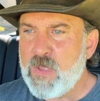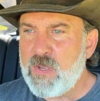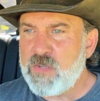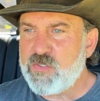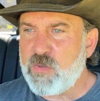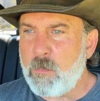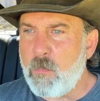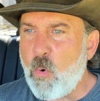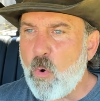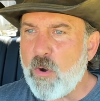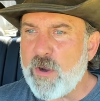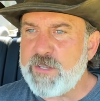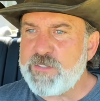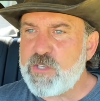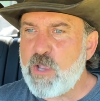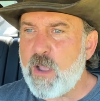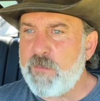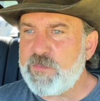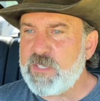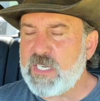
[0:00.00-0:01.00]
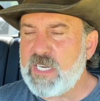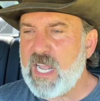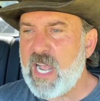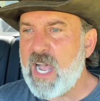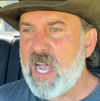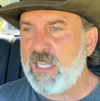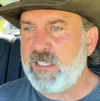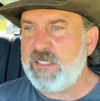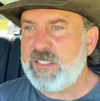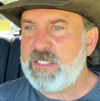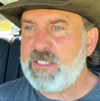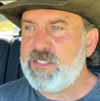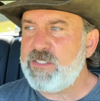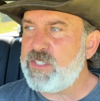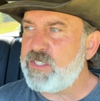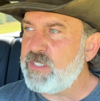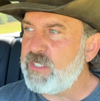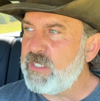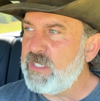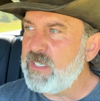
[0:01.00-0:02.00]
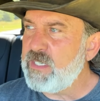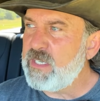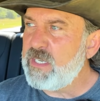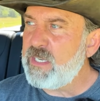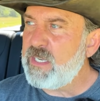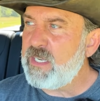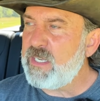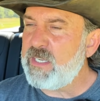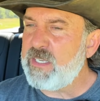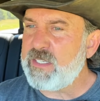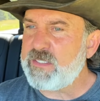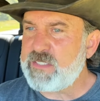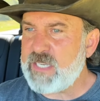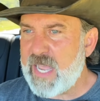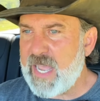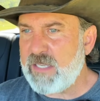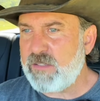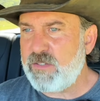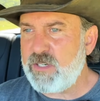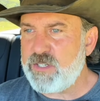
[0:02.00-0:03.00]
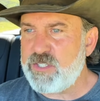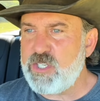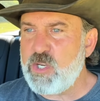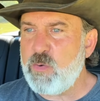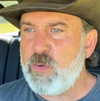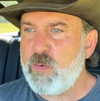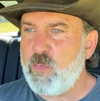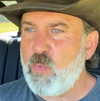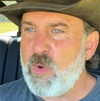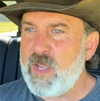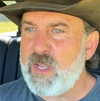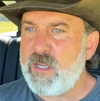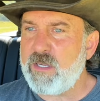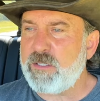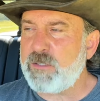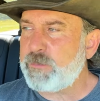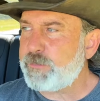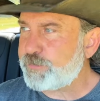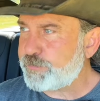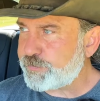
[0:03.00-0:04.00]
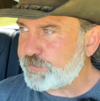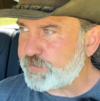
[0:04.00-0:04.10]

So Morgan's off to college. Tyler's doing well.